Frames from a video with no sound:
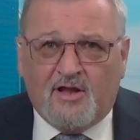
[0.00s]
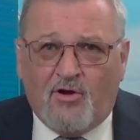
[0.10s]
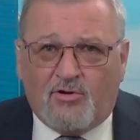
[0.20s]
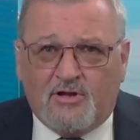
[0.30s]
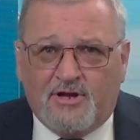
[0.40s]

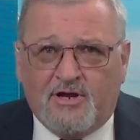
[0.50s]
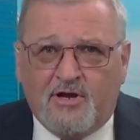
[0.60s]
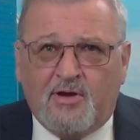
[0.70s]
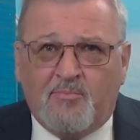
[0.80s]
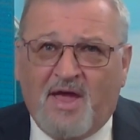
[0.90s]
locally
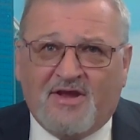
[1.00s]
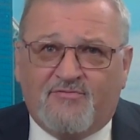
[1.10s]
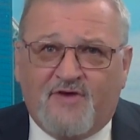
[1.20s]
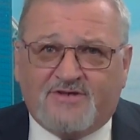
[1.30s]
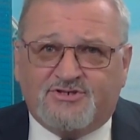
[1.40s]

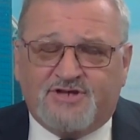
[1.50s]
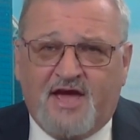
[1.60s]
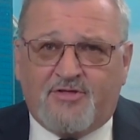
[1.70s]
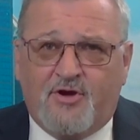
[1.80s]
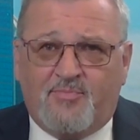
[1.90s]
manufactured
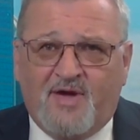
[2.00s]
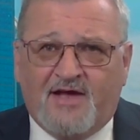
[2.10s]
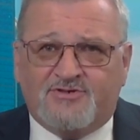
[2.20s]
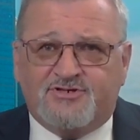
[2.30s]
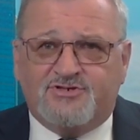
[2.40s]
cathode
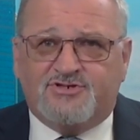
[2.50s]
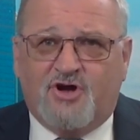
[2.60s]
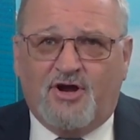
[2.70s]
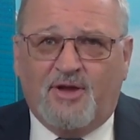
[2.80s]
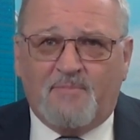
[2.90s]
powders in
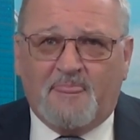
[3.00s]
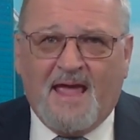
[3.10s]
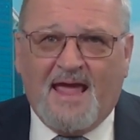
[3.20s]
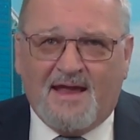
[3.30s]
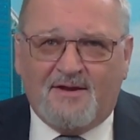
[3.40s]
China
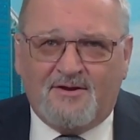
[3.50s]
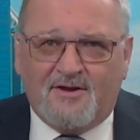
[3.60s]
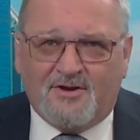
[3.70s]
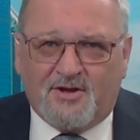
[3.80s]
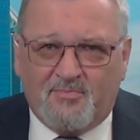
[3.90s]
and
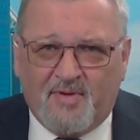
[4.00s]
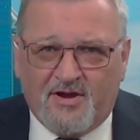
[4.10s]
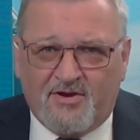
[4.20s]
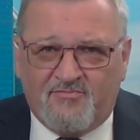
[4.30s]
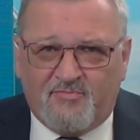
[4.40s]
at a
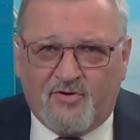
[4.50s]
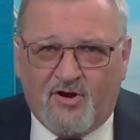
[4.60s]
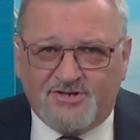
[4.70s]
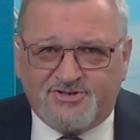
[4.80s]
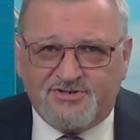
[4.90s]
competitive
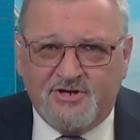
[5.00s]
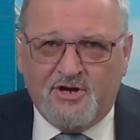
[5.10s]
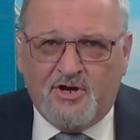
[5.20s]
price,